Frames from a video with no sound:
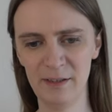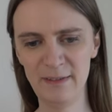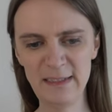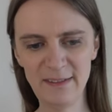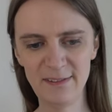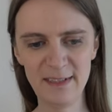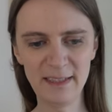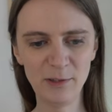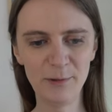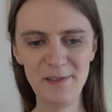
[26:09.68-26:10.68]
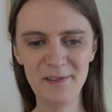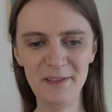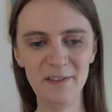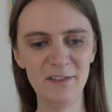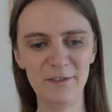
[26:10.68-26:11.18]
The second
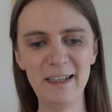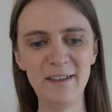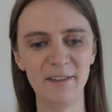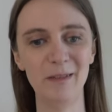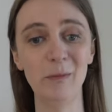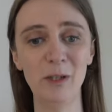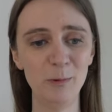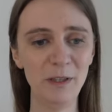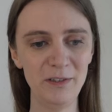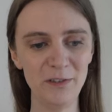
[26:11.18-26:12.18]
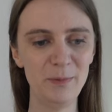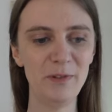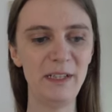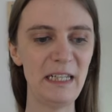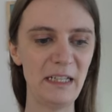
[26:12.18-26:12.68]
question is fairly simple. We can just
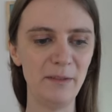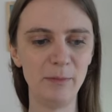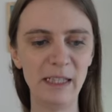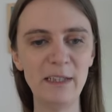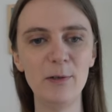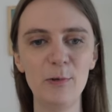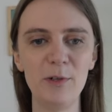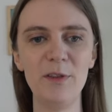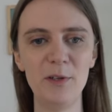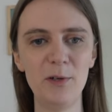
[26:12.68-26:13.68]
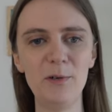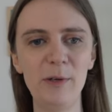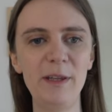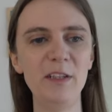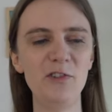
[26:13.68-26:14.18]
put a keyhole on the door
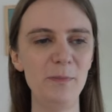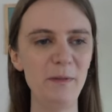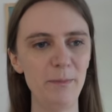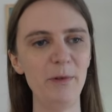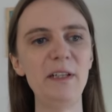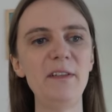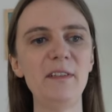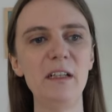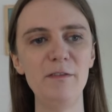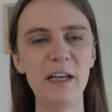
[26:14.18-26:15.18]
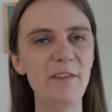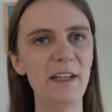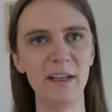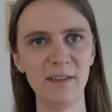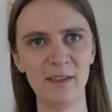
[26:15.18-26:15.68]
and it should be pretty
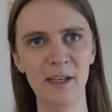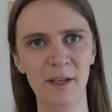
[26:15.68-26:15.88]
self-evident.